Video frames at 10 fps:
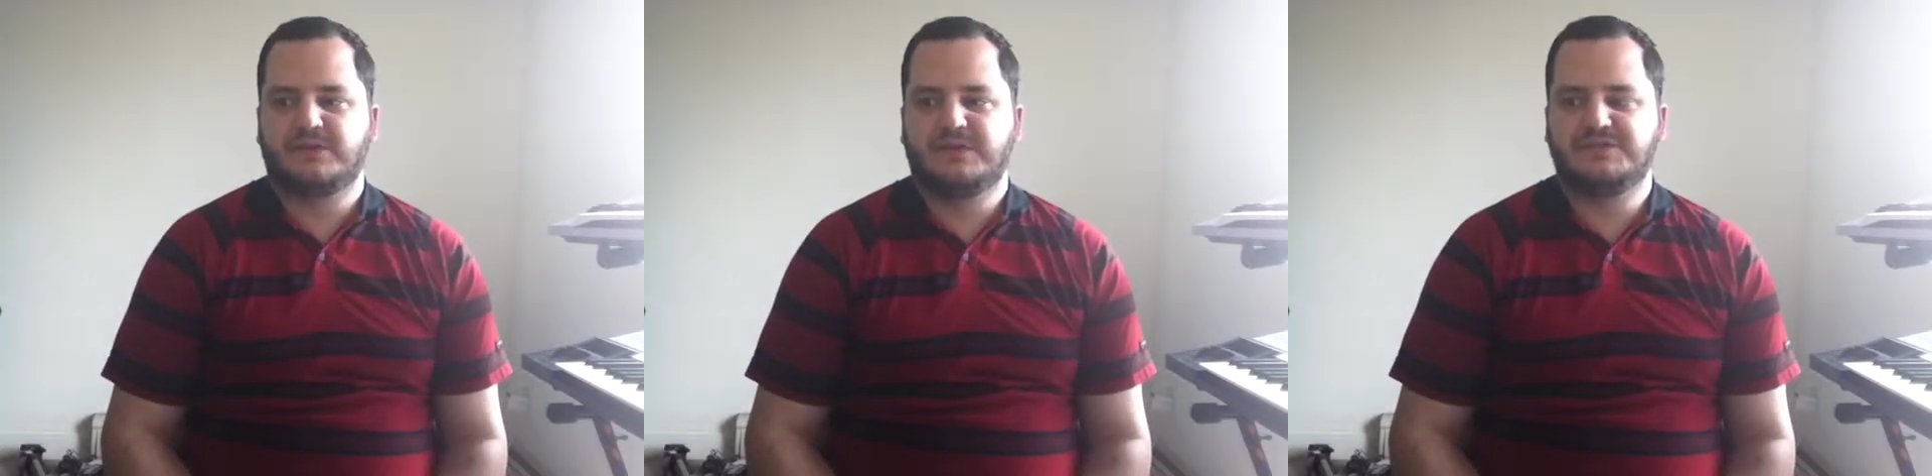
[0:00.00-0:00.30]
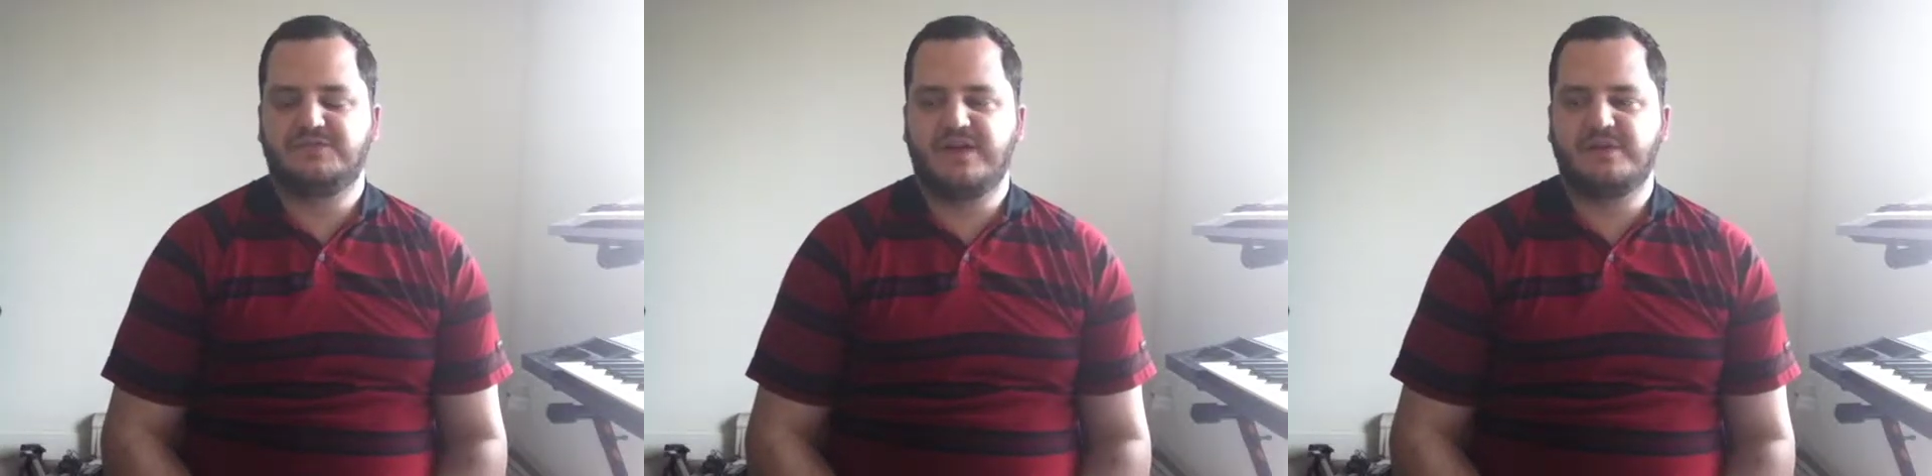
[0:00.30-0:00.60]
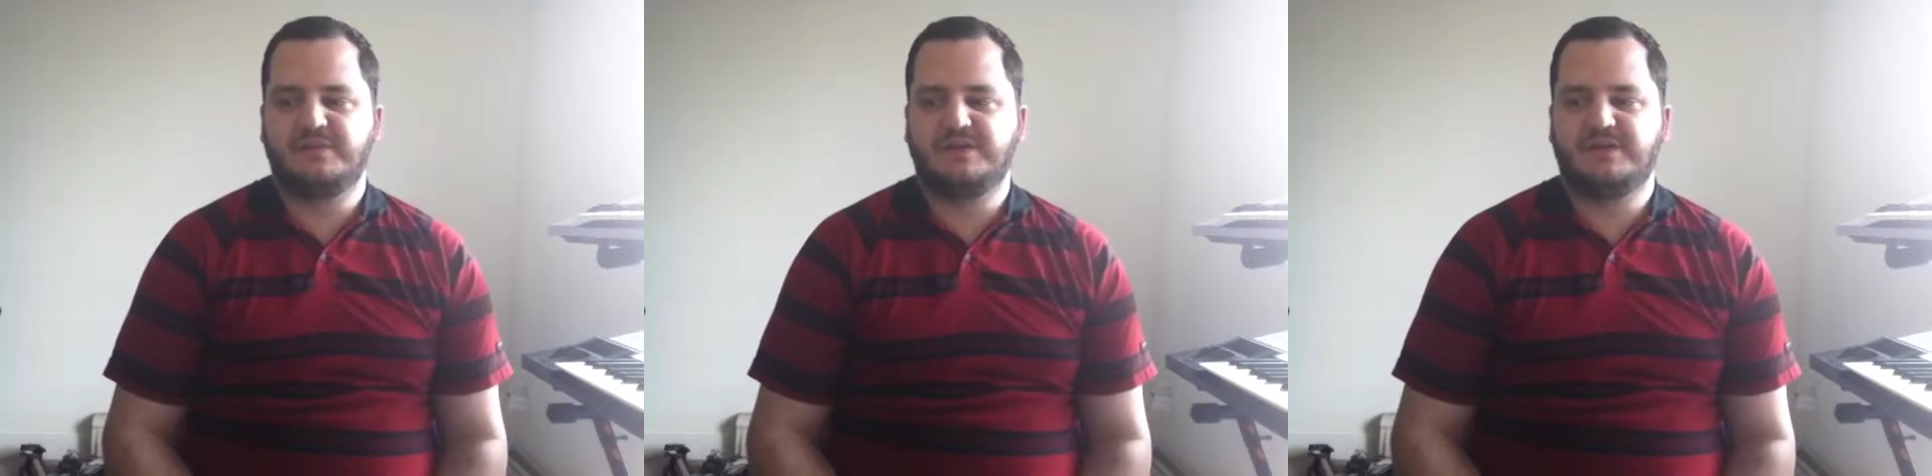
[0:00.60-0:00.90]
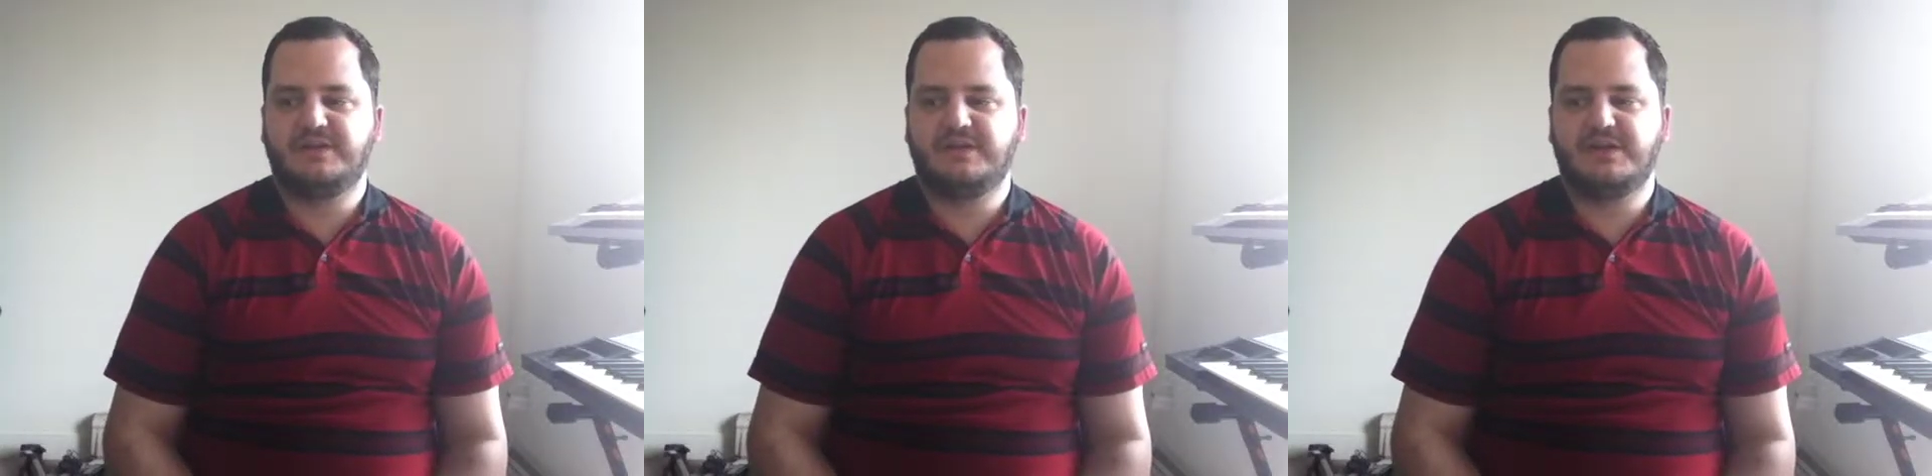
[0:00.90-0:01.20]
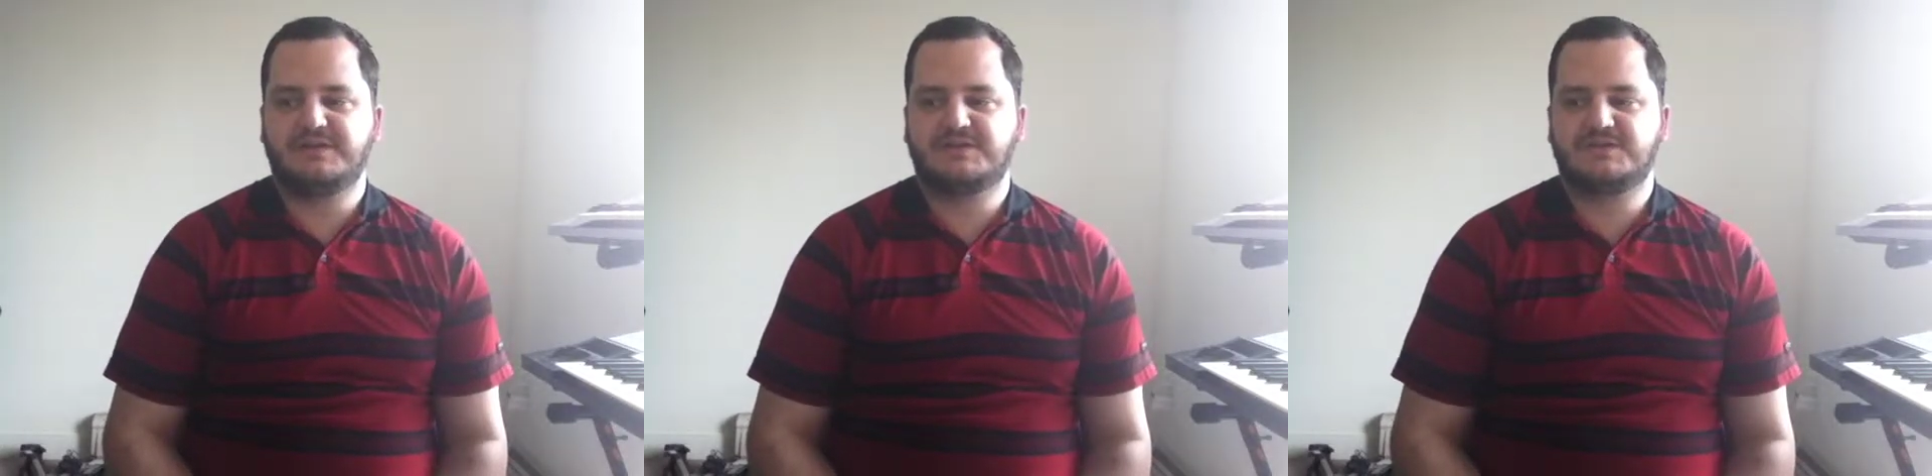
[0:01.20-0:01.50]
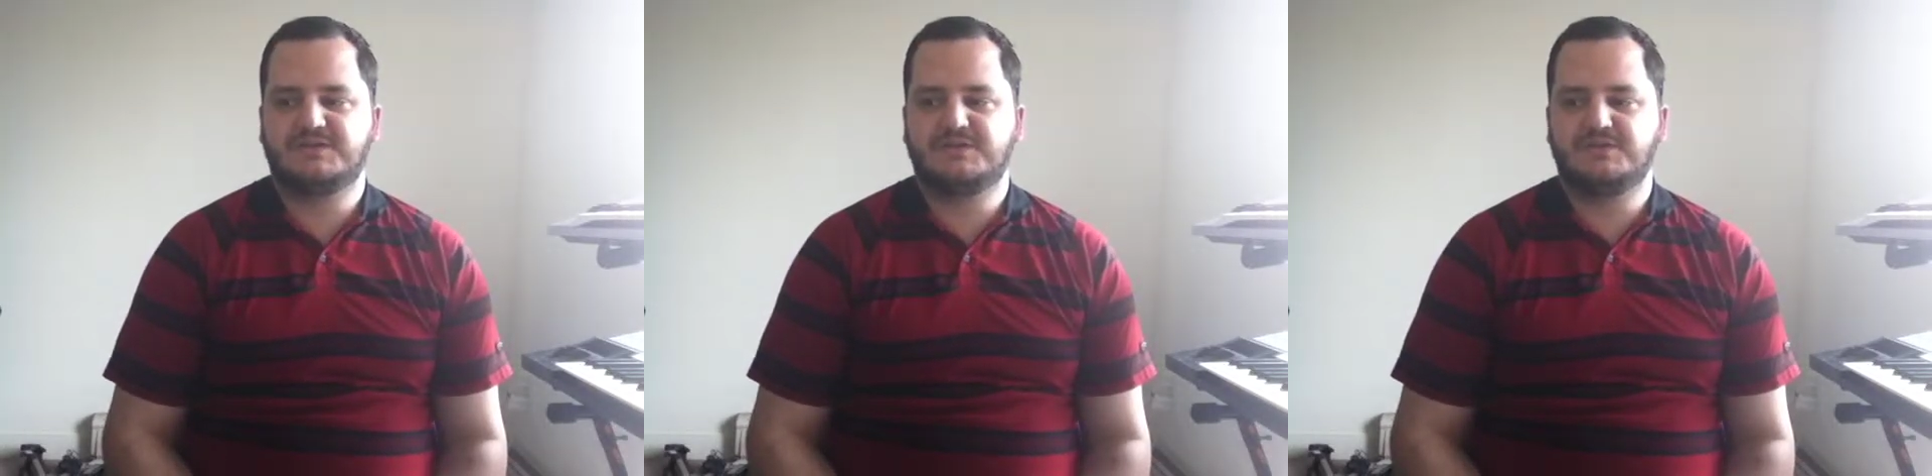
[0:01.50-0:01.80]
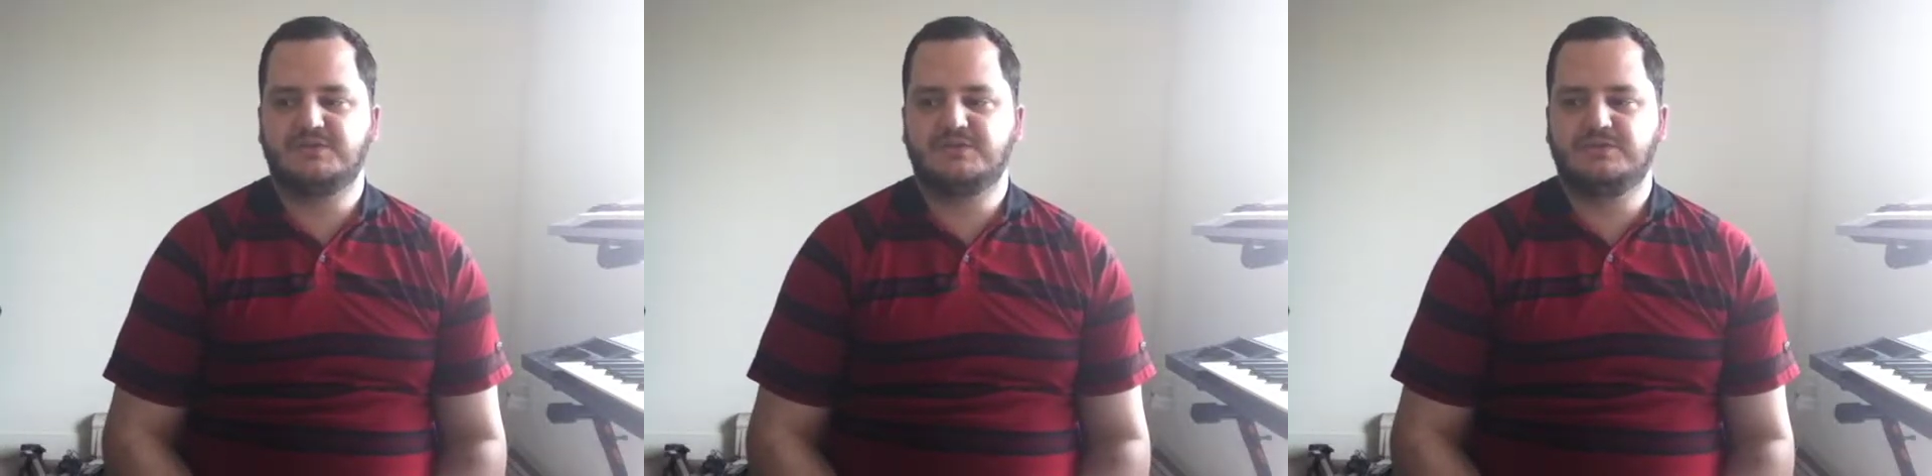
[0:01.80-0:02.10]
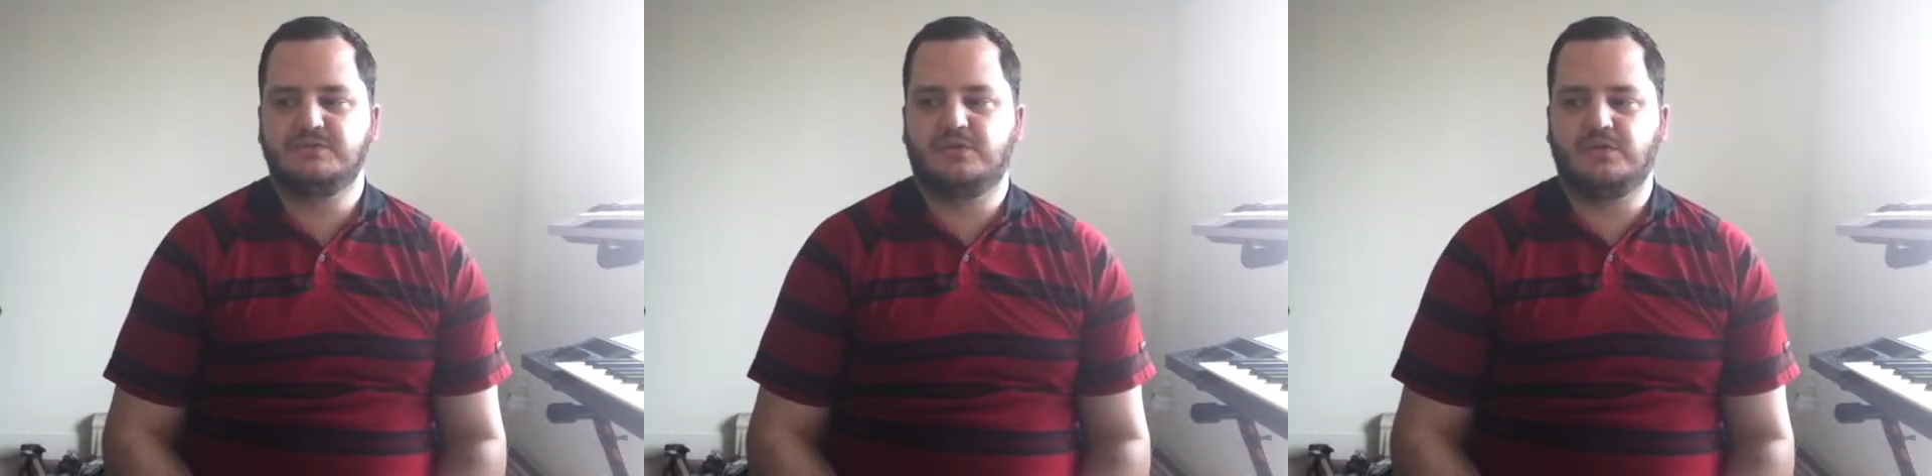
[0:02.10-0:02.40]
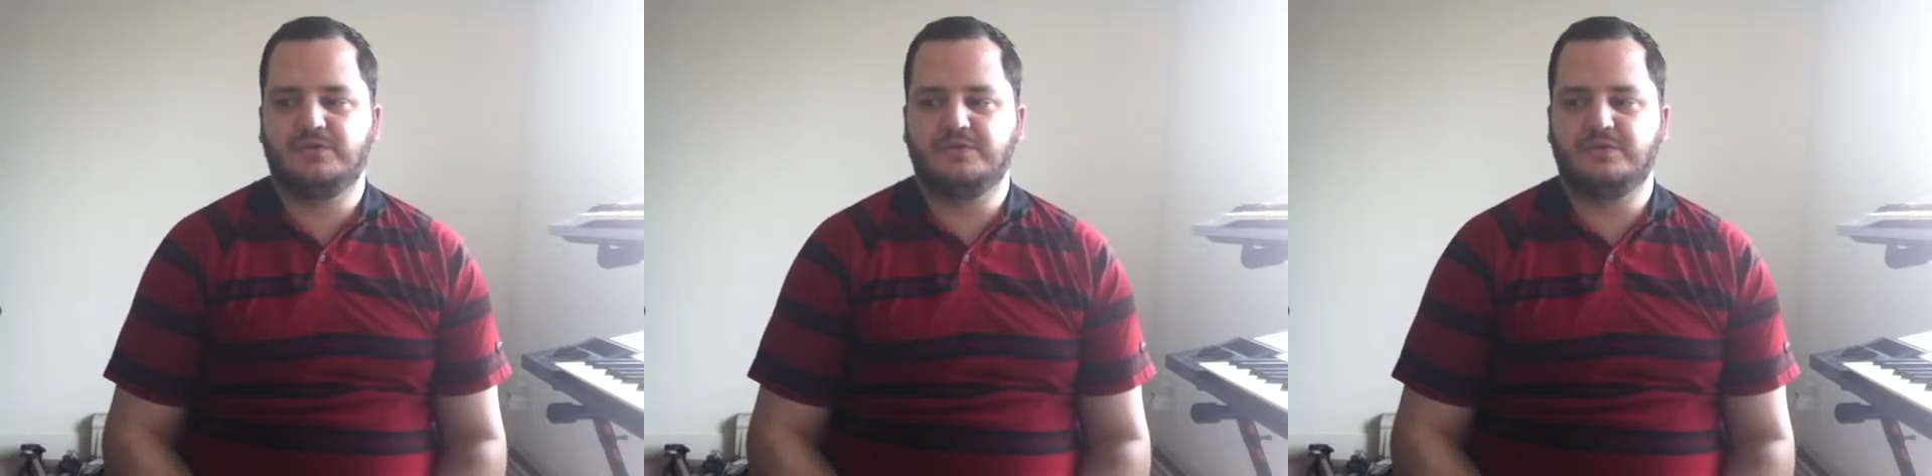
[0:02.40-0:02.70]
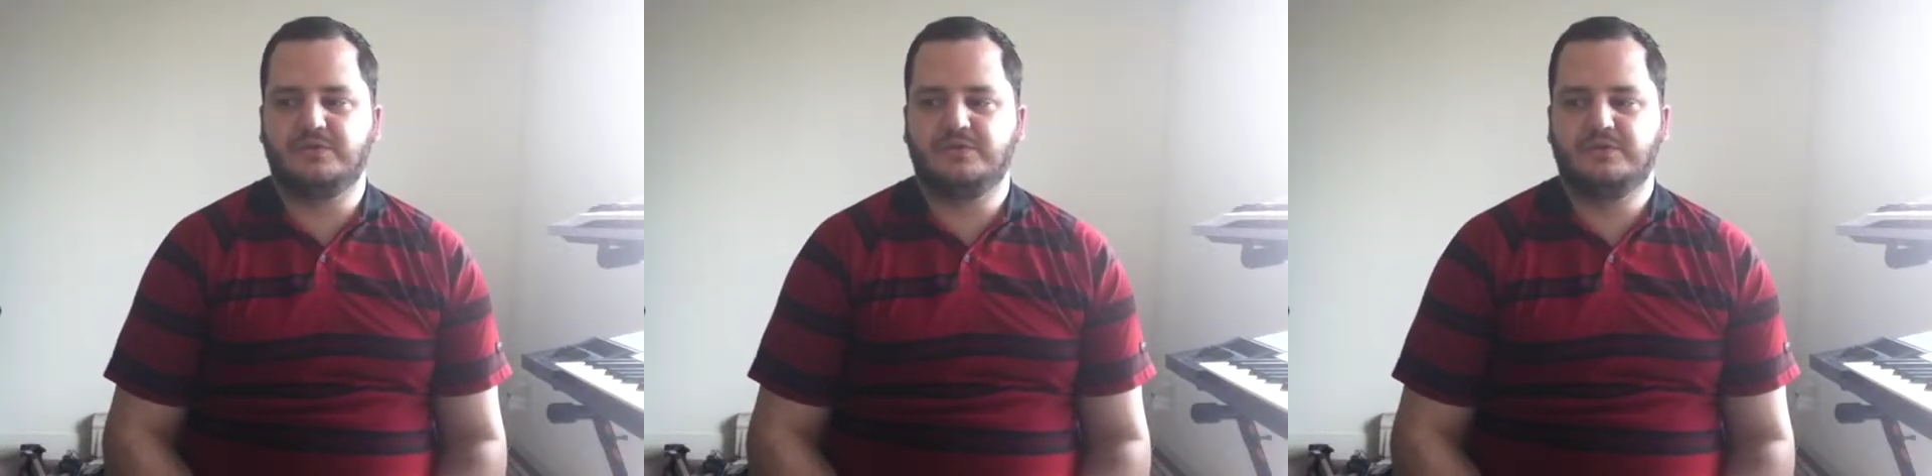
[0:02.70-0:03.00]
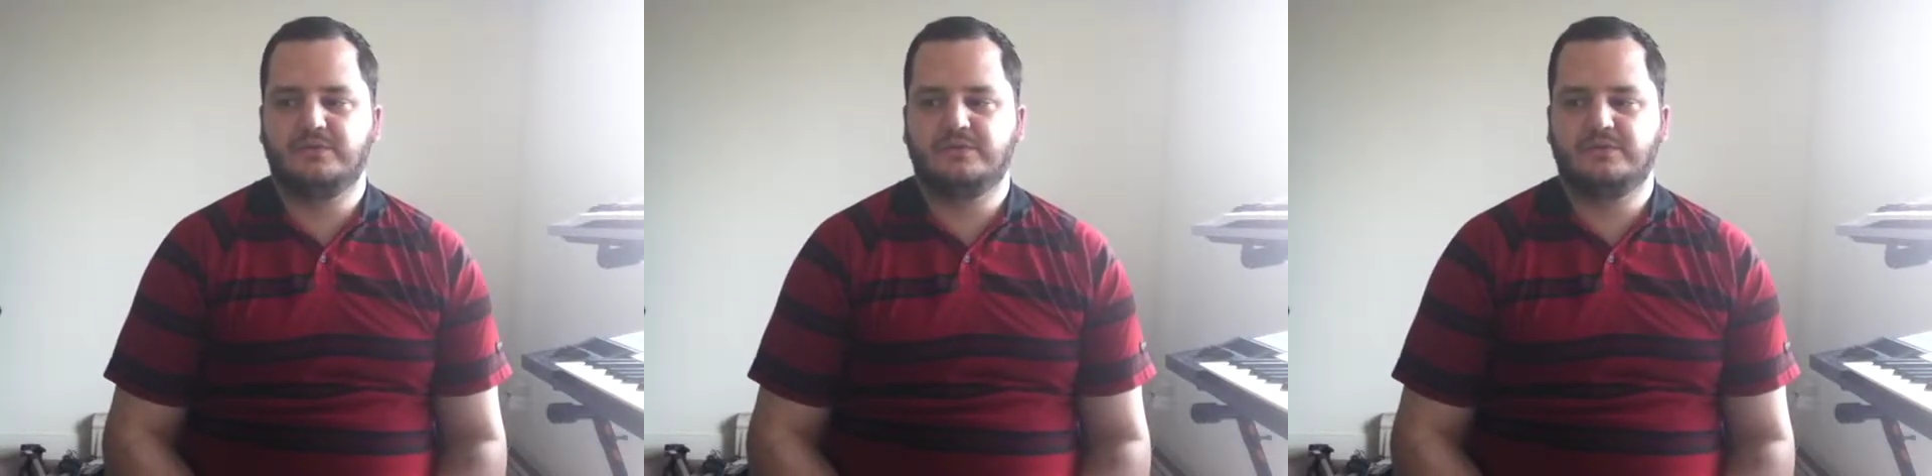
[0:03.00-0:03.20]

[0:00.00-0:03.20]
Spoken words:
His family, he has two older.